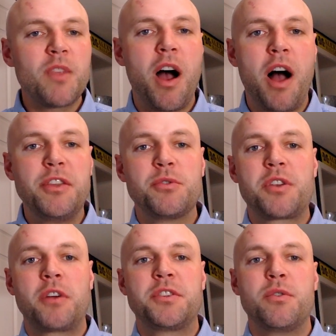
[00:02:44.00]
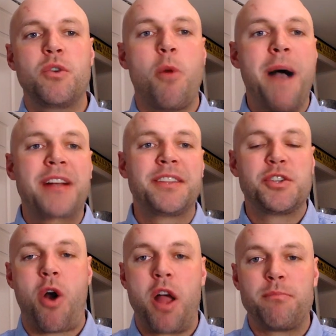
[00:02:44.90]
you start to go back to the
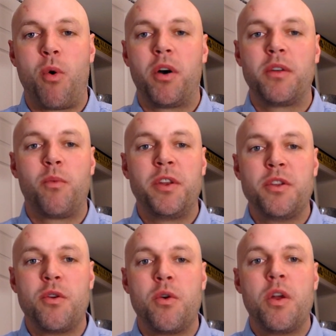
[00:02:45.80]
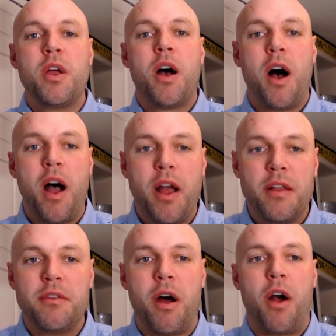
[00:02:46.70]
drawing board when you
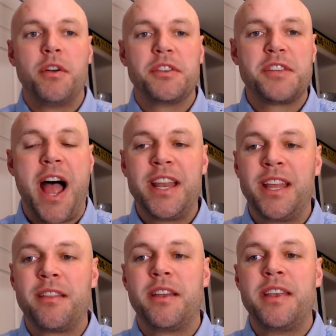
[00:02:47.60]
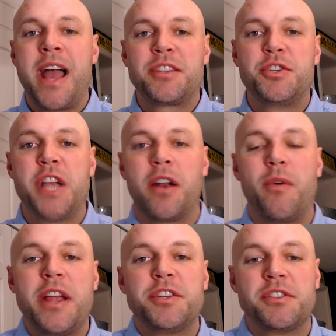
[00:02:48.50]
are designing the next
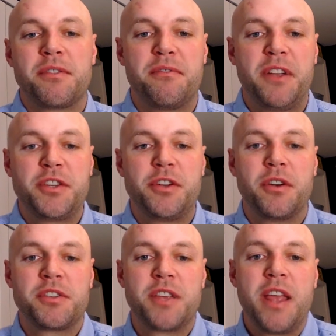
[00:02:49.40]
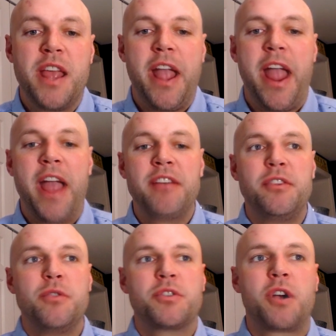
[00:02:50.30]
generations of fixtures,
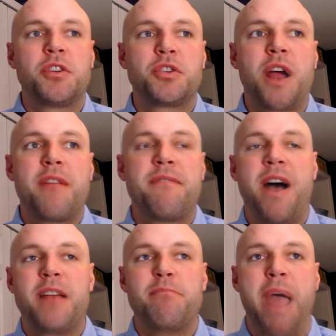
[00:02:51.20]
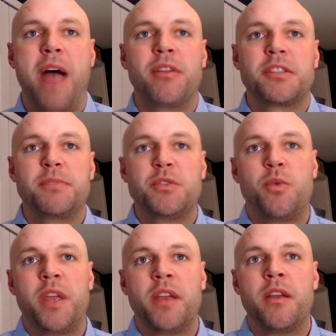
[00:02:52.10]
and you start to try to find balance
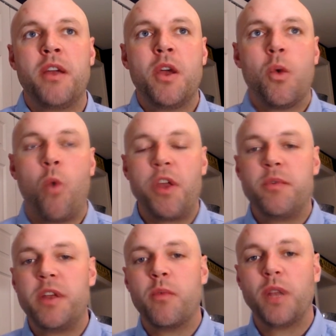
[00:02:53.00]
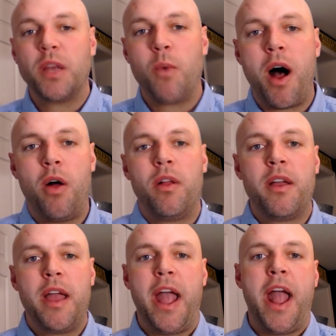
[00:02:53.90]
between what you did really well
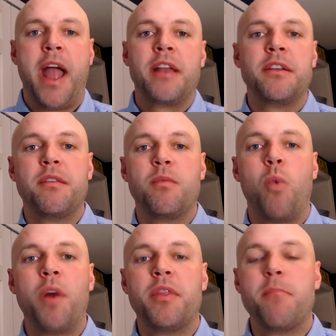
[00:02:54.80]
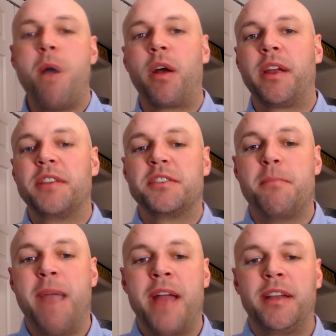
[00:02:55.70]
and what the market is
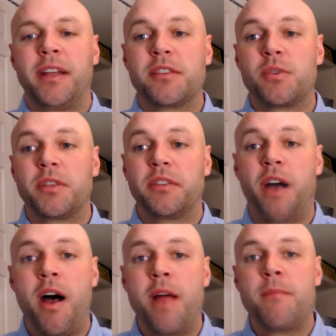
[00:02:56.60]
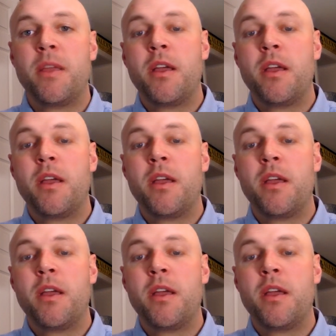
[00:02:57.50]
demanding. So at the time,